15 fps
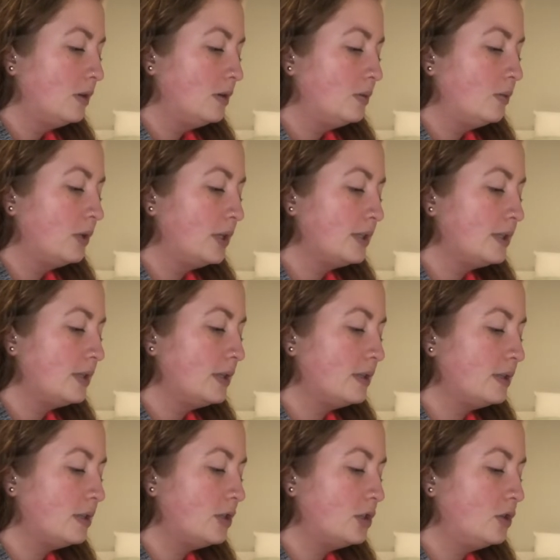What is this
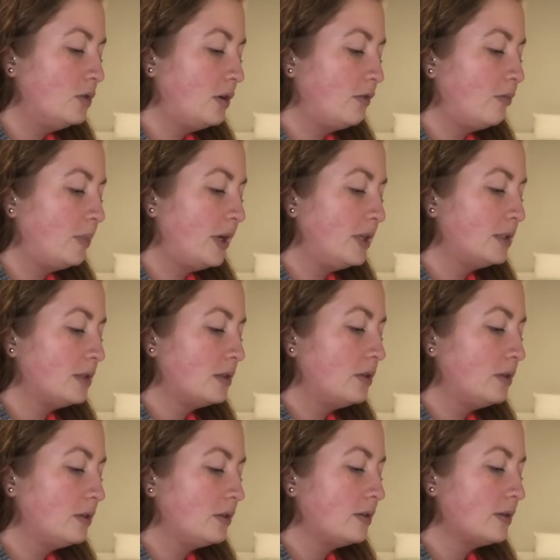Two of
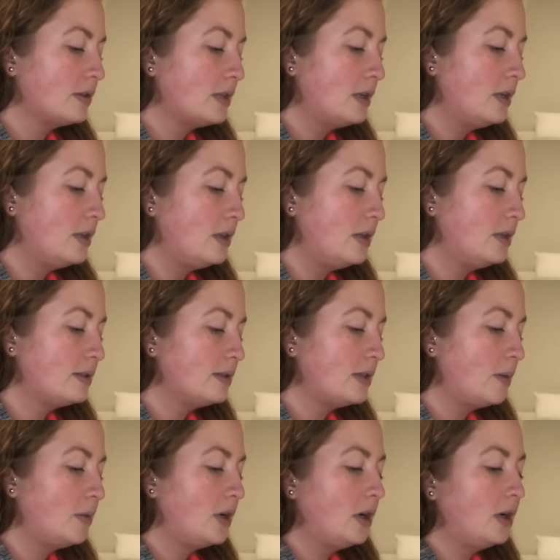Pentacles in the
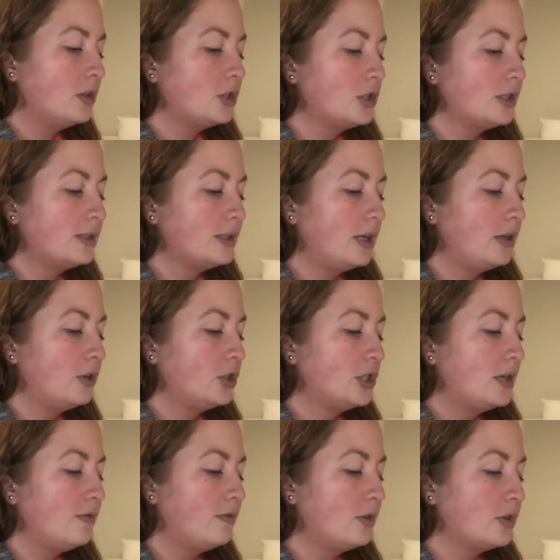subconscious
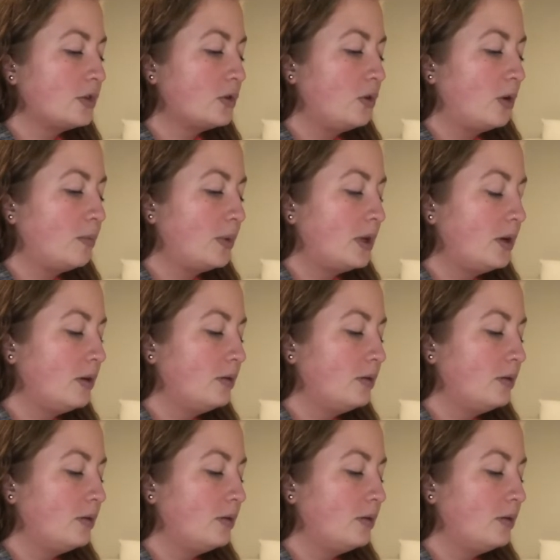energy for Scorpio?